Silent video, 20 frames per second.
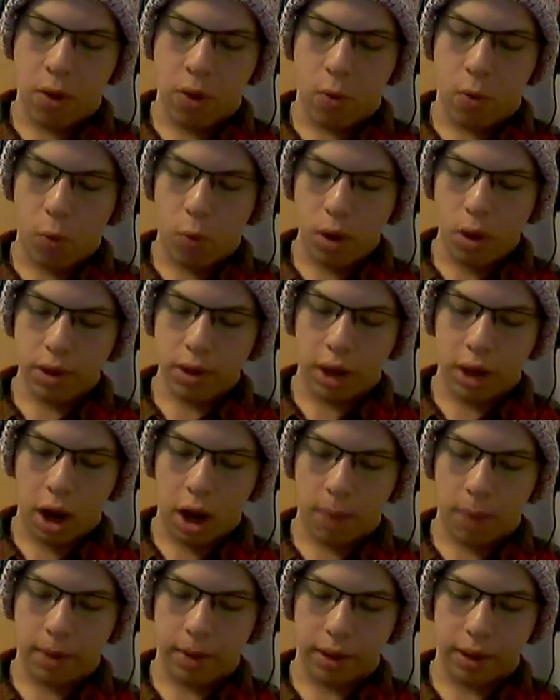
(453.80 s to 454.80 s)
What
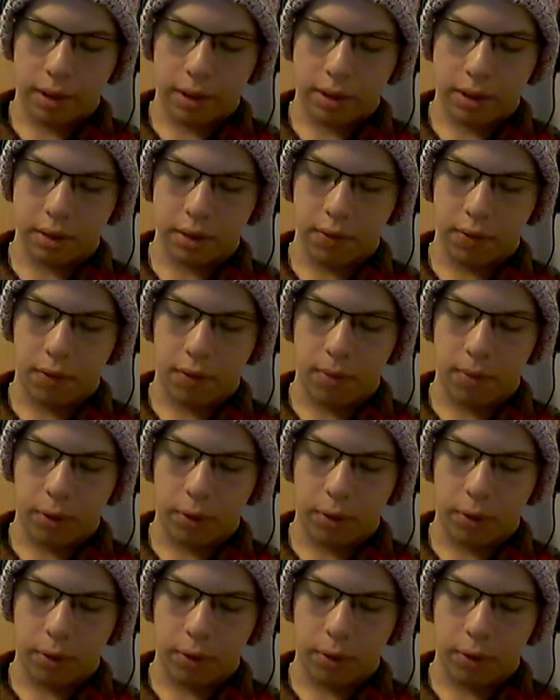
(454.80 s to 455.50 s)
topics from the